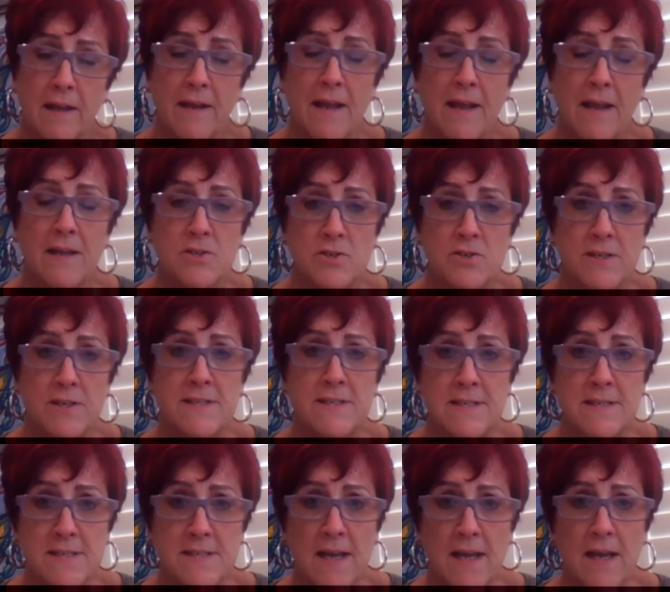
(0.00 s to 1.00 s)
as Tracy
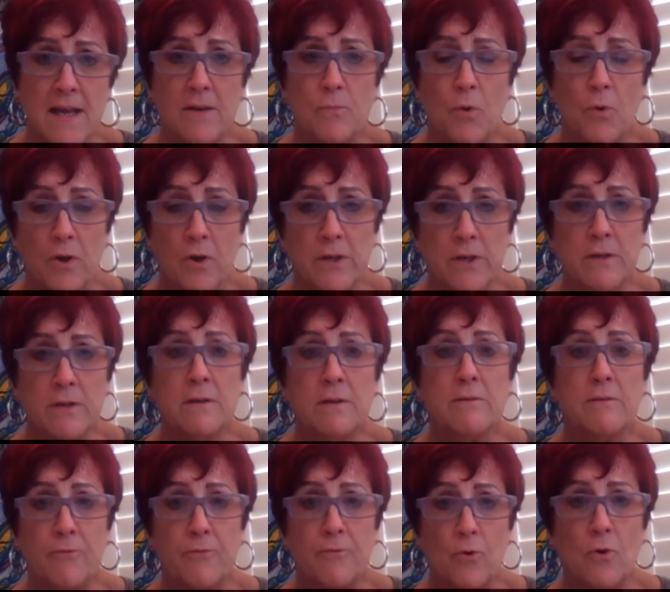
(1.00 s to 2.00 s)
said, working
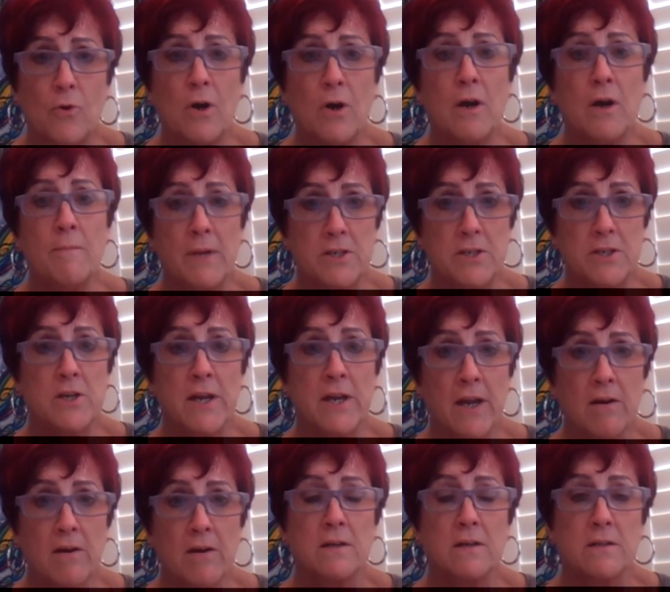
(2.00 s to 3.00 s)
for a major
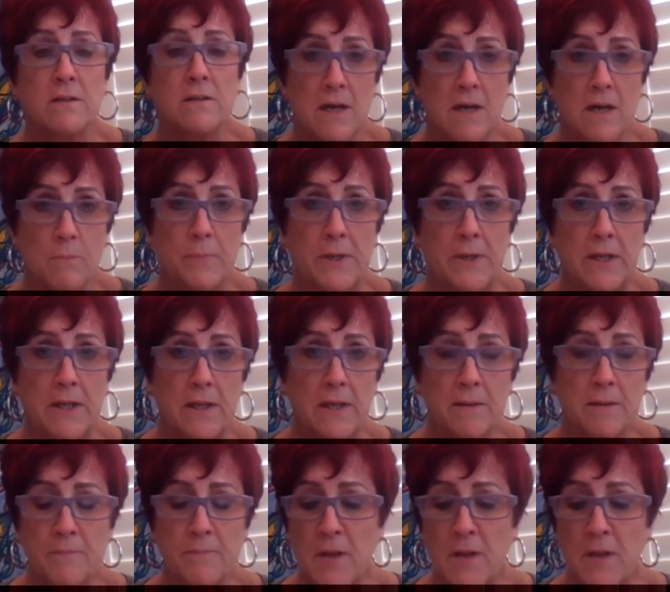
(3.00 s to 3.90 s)
hair color company.